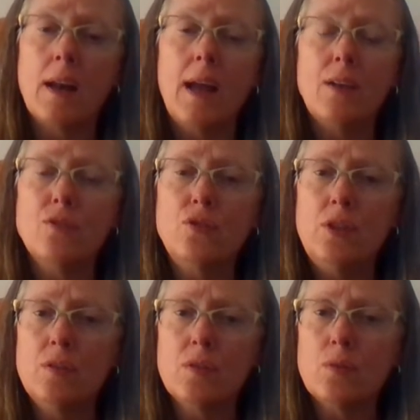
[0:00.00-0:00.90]
I asked
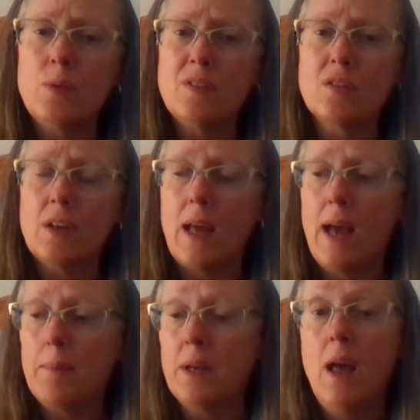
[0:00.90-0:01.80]
Jesus, what's going to
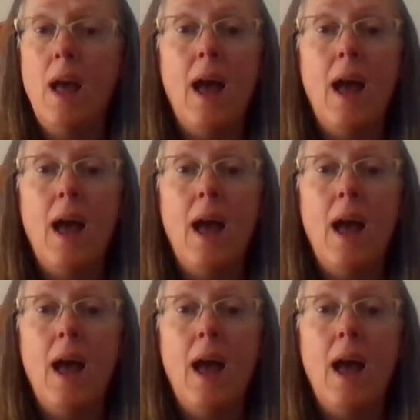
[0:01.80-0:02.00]
happen?